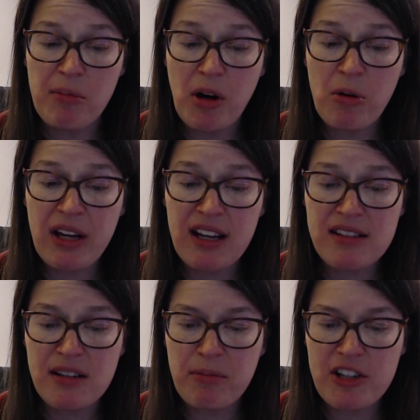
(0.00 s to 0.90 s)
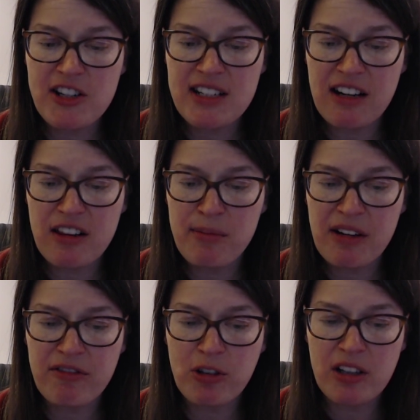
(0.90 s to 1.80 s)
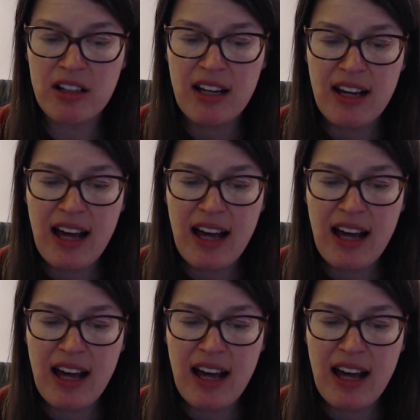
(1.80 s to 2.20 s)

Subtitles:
Okay, said Bridget down on the main floor.